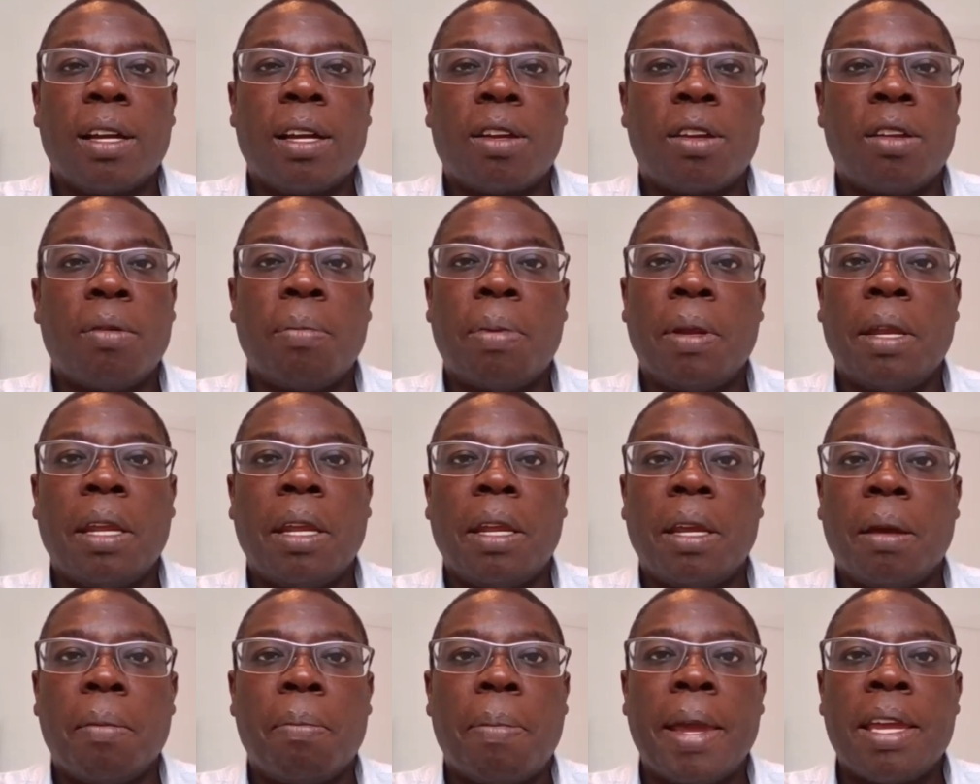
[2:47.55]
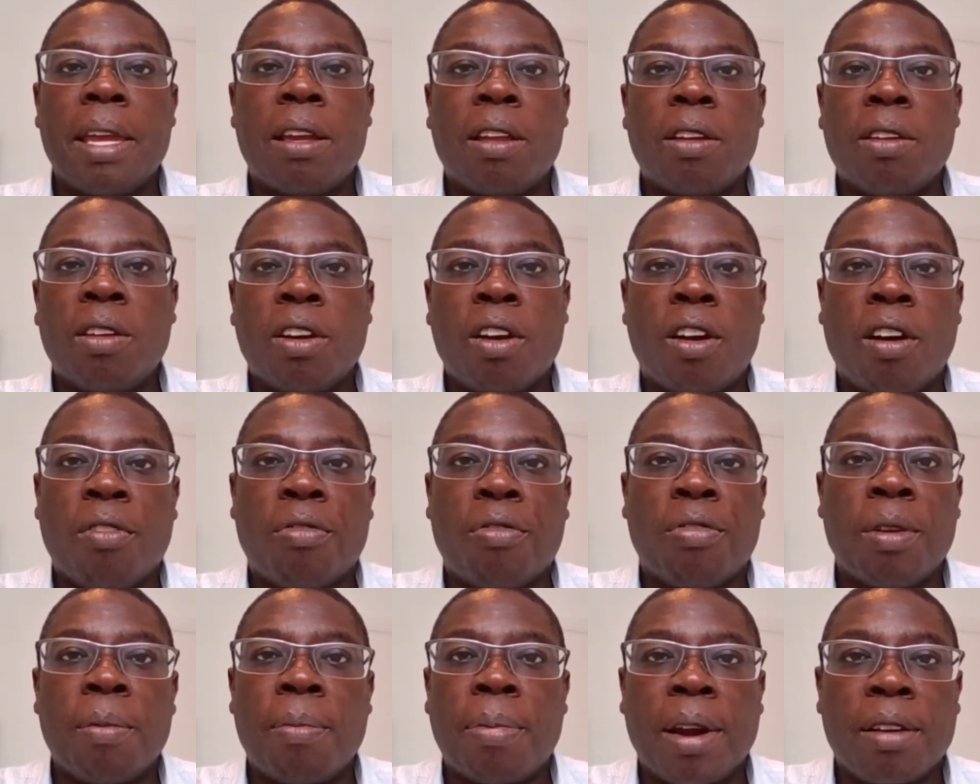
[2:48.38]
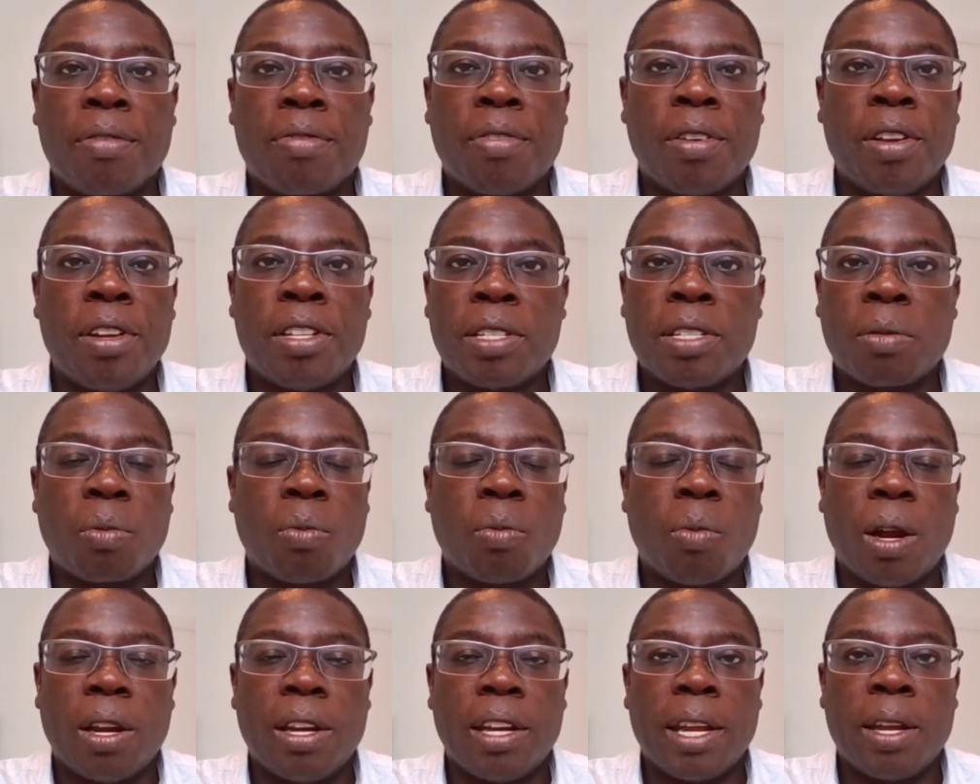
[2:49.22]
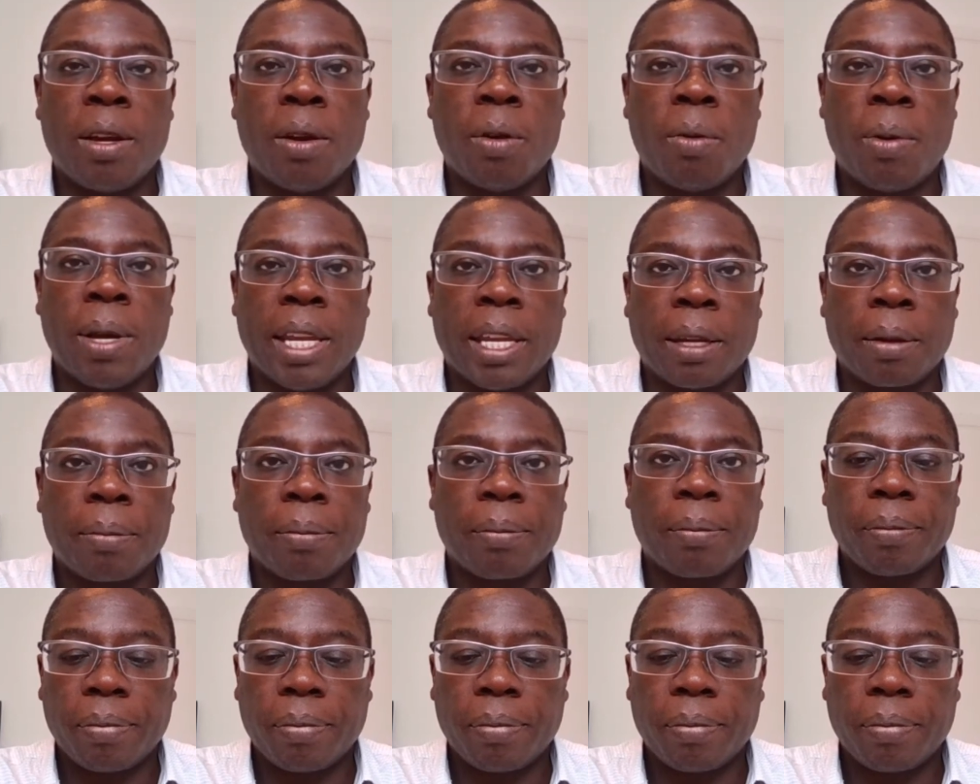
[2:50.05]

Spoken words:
could be a bagel and coffee breakfast 1 day a week.